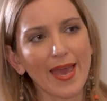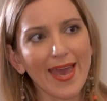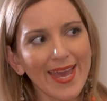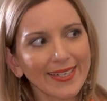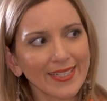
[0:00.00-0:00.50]

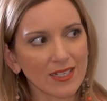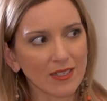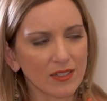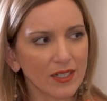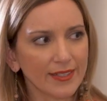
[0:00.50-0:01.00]
any
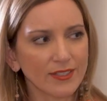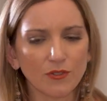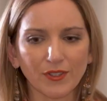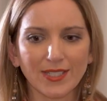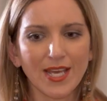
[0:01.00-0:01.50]
kind of
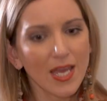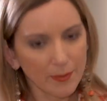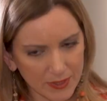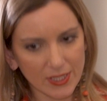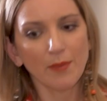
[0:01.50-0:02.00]

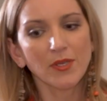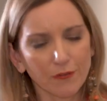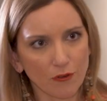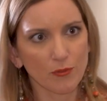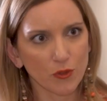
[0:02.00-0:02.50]
attempts coming
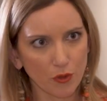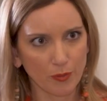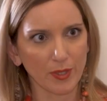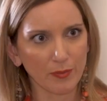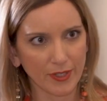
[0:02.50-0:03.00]
from
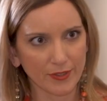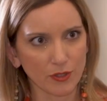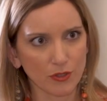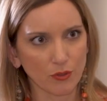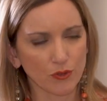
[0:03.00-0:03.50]
European
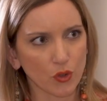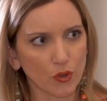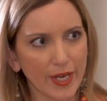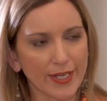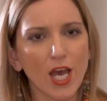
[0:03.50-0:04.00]
partners of
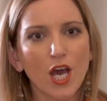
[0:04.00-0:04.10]
Ukraine